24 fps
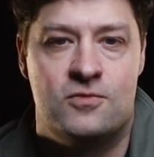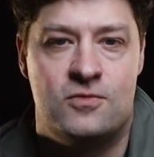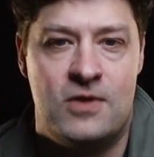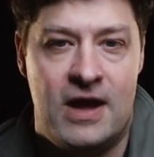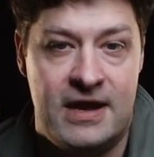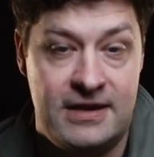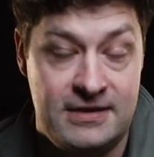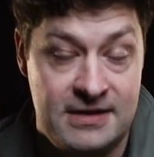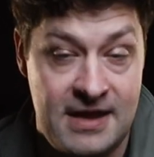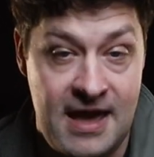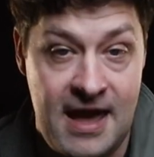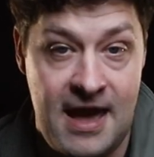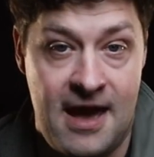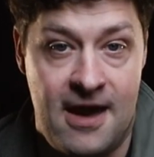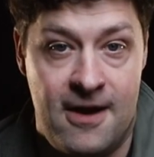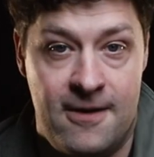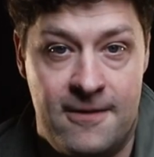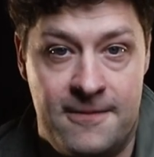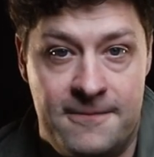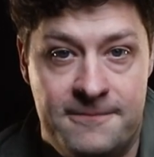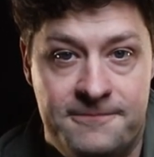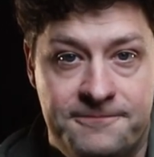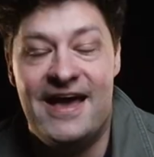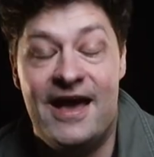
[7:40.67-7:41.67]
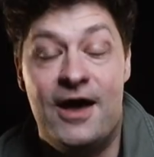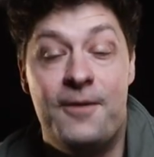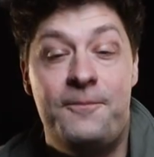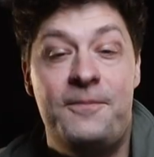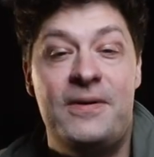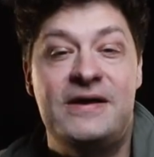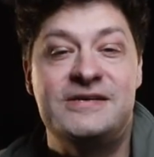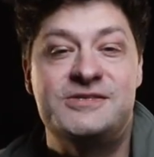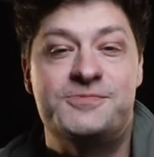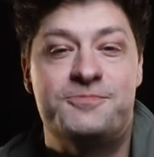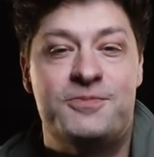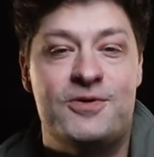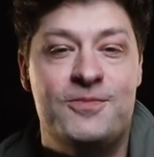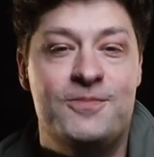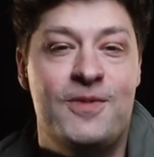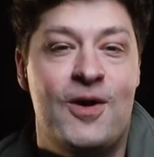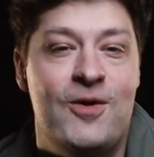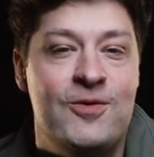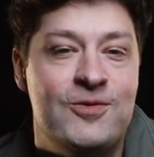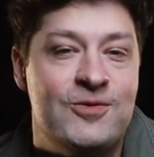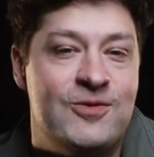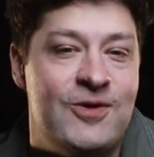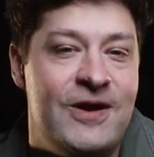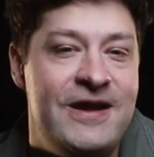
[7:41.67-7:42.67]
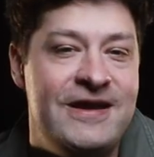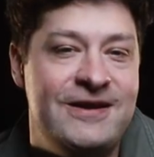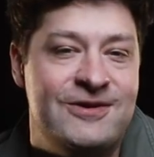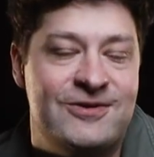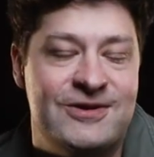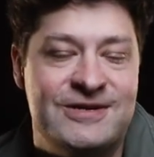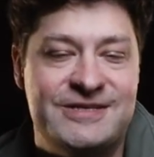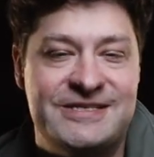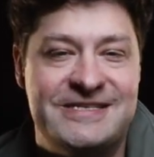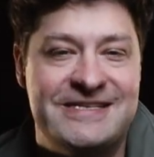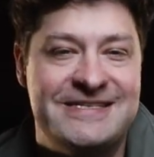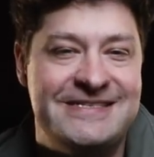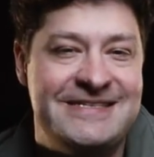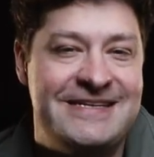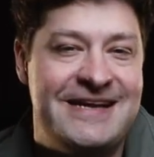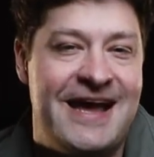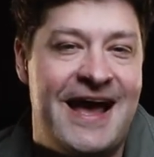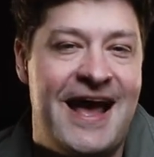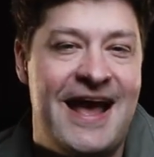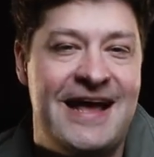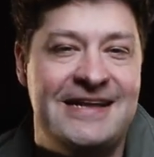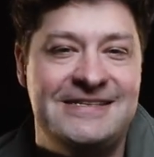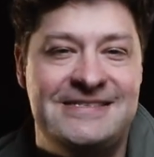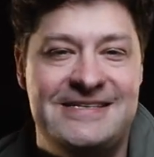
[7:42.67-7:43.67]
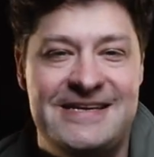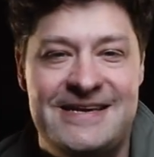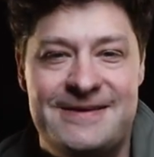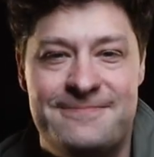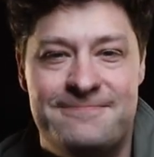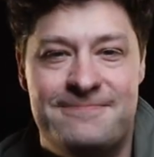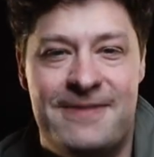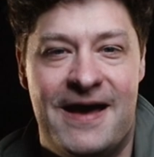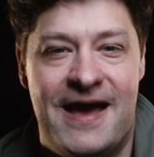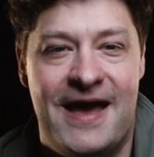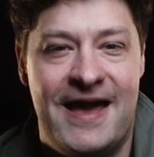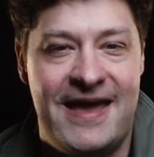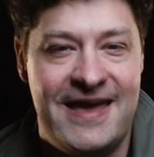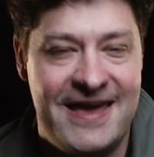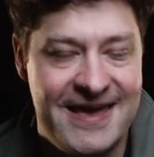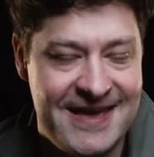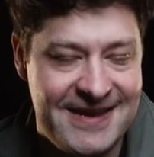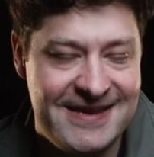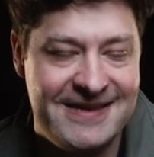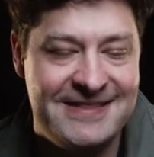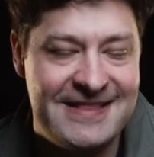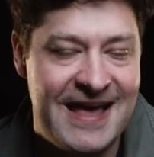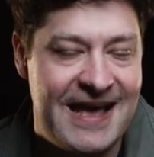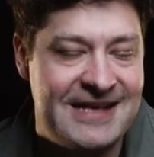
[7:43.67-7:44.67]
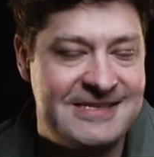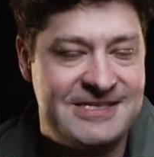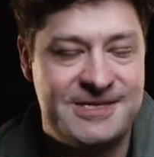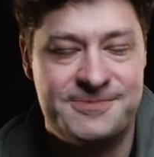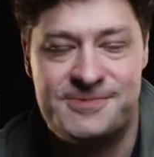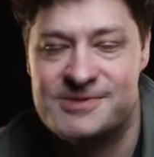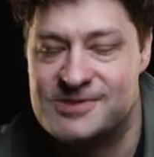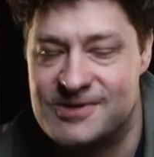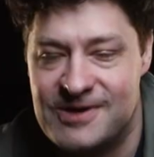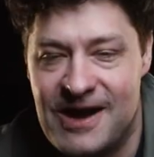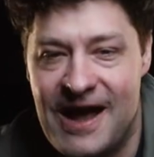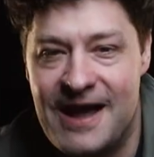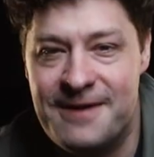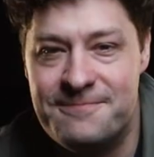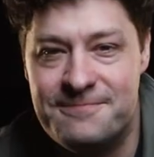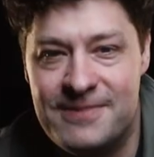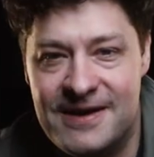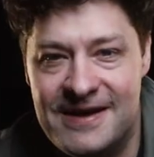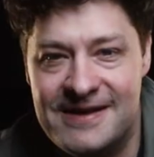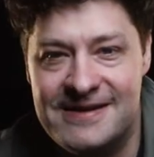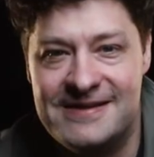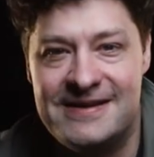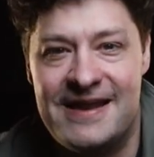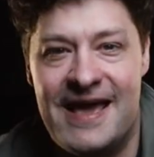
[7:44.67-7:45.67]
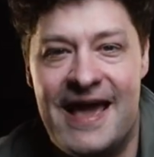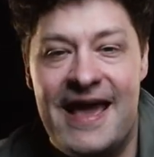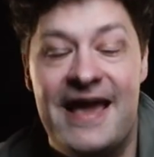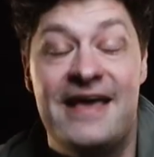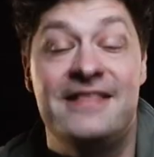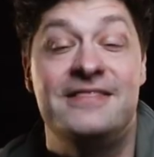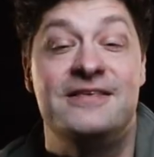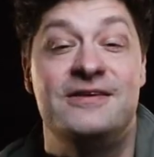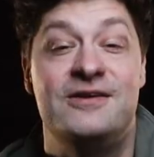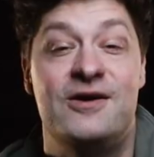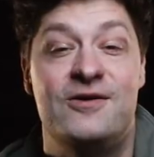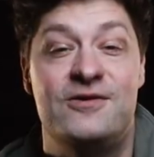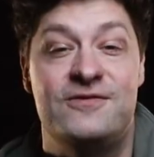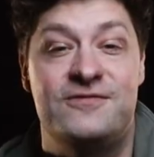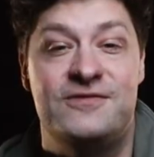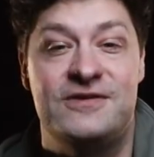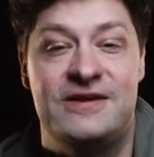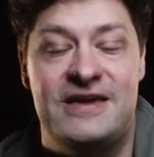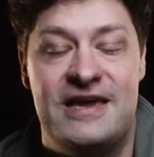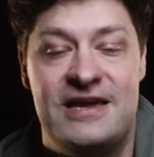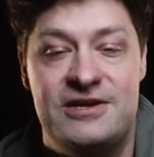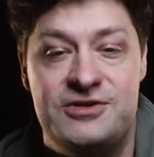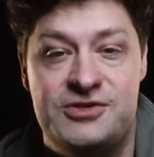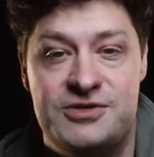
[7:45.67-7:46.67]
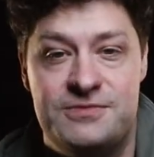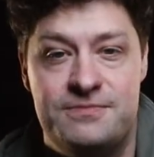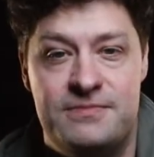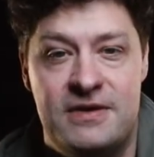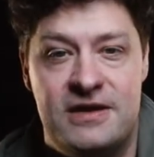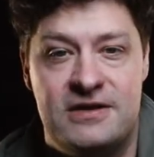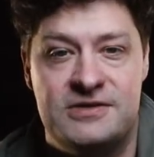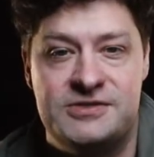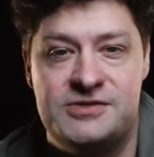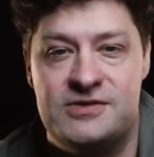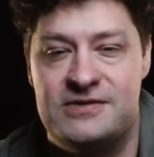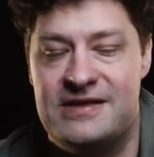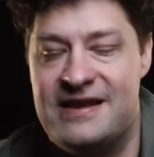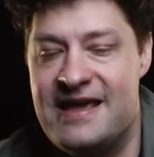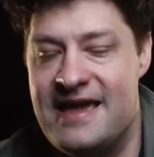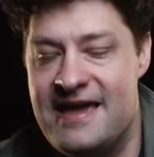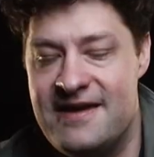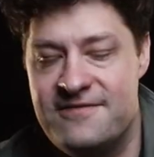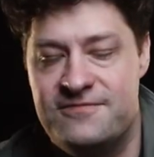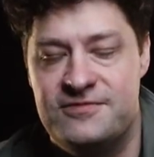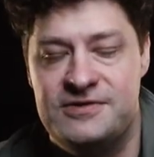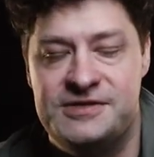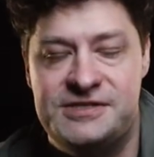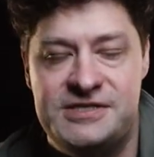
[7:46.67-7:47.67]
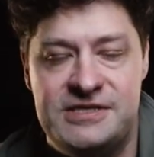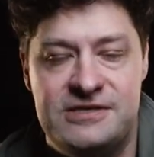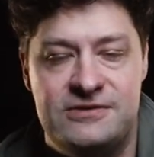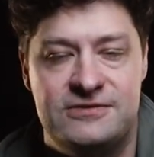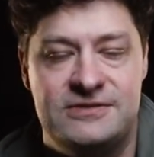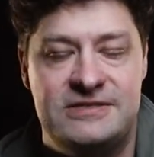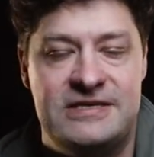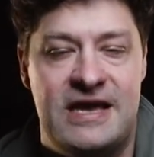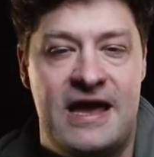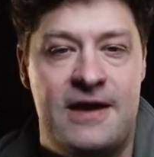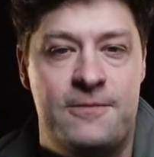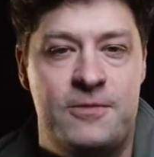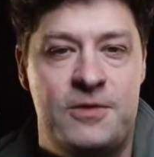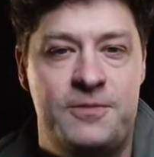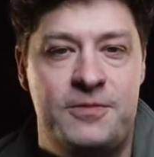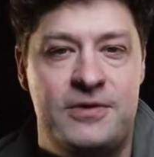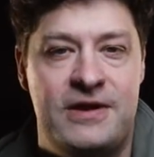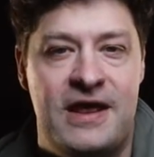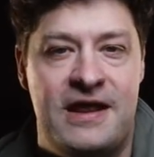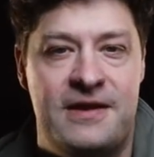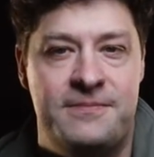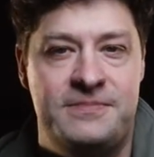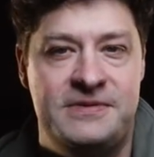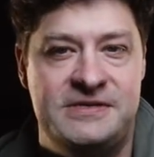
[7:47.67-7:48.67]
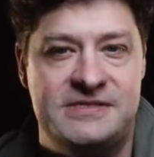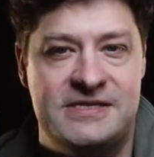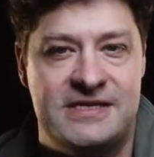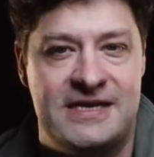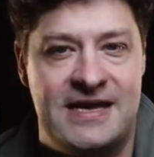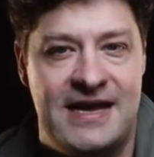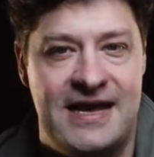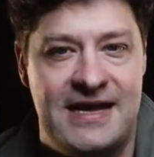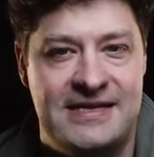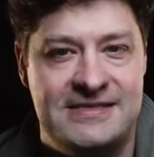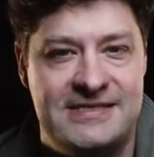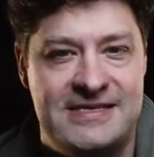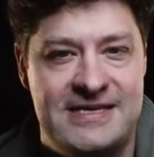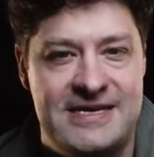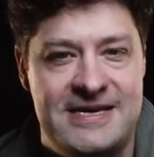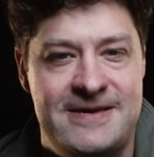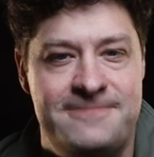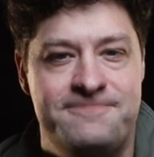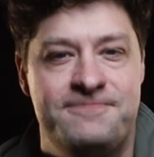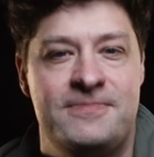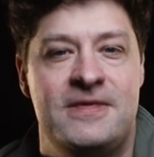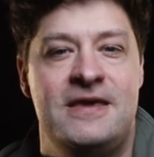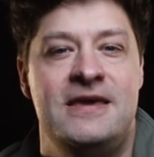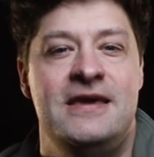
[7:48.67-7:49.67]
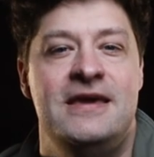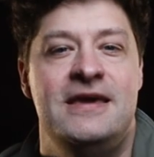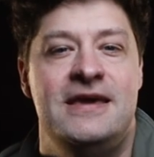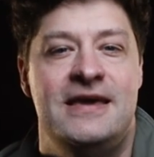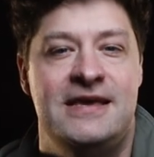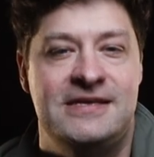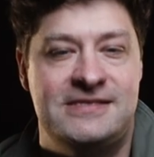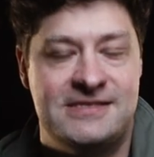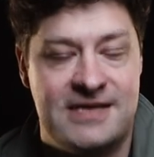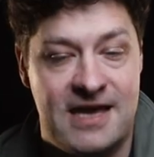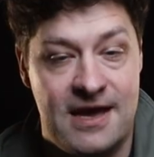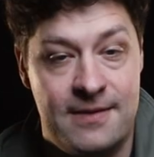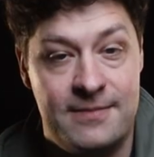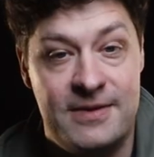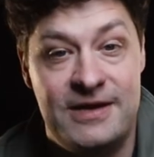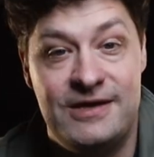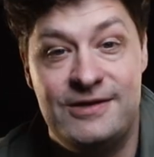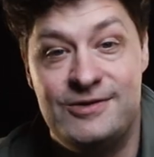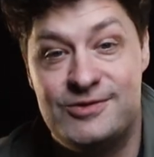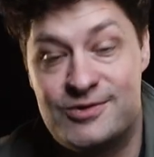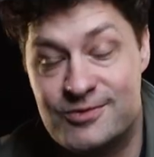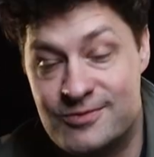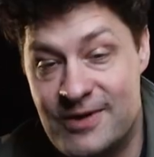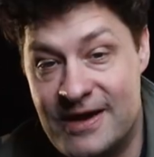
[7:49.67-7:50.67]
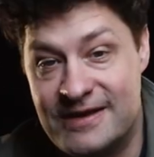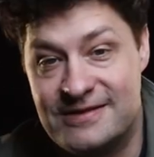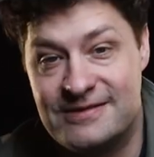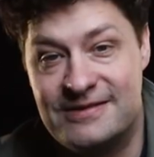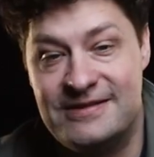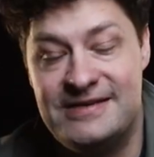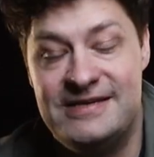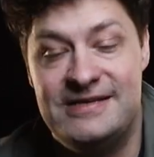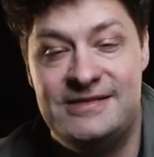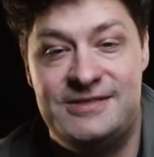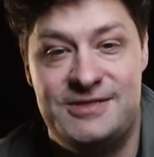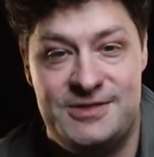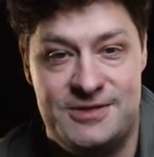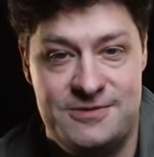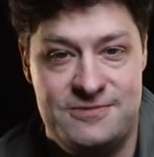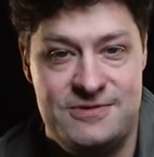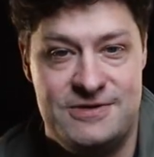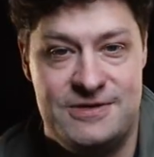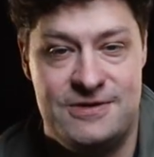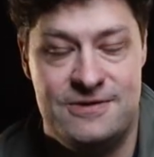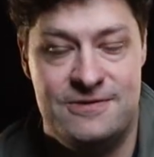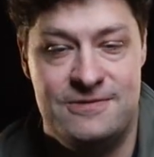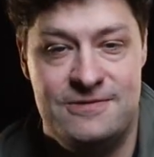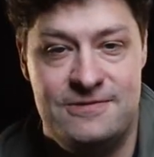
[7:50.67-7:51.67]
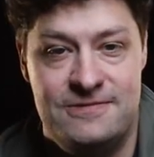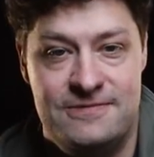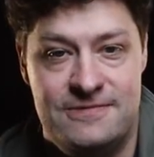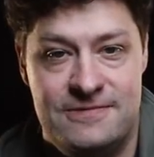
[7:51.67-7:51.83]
right now. Help us promote great Christian content by hitting that subscribe button and the notification bell so that every single time we put out a piece of content, it's coming directly to you.